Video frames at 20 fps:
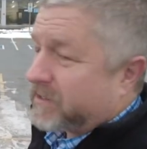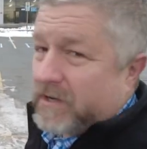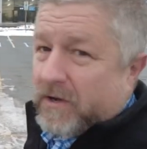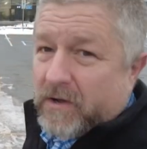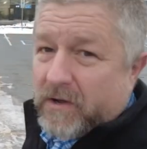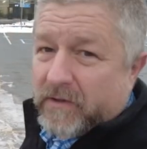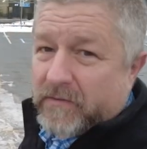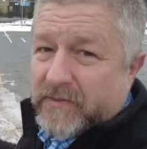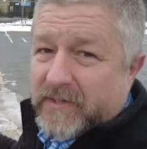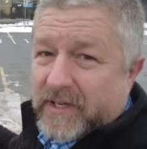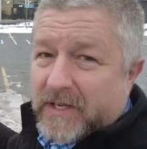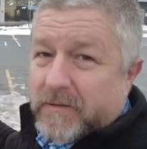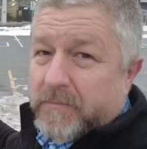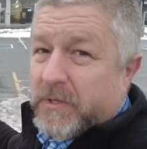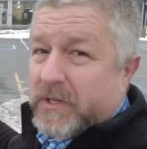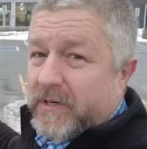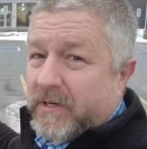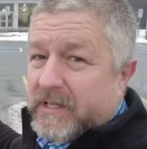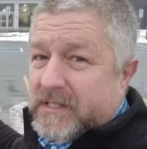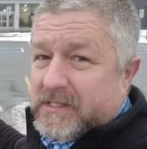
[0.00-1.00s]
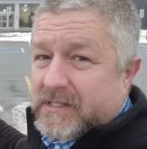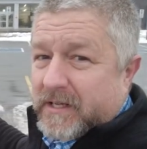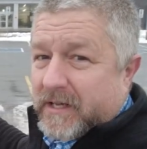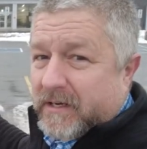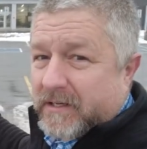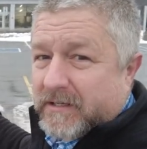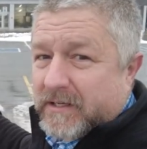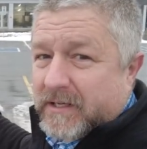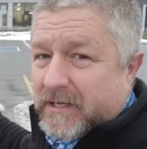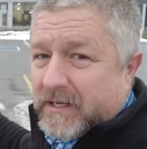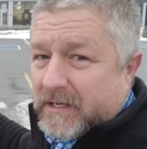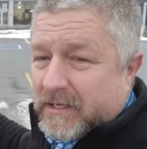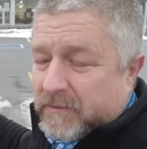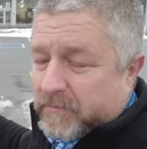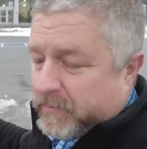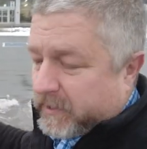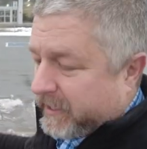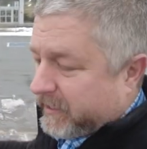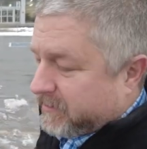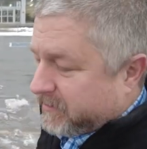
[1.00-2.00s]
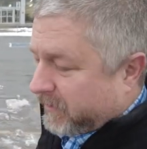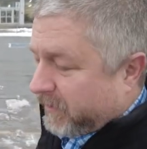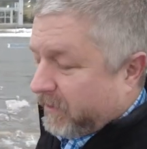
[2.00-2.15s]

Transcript: called the community center, but it's